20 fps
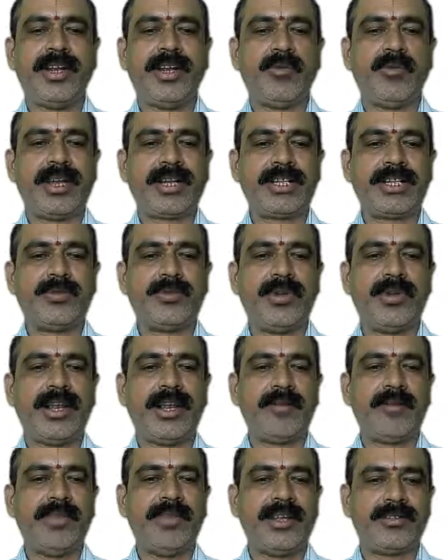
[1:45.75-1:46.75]
in a virtual
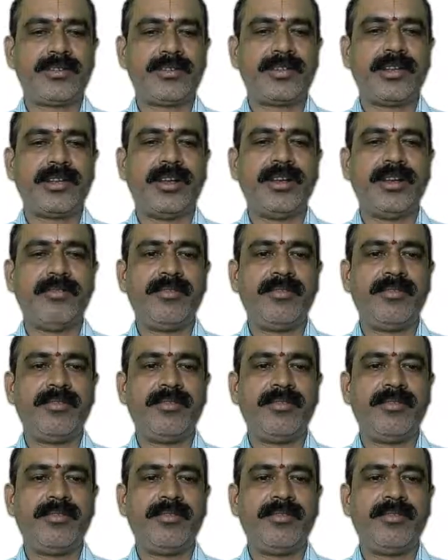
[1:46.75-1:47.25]
ambience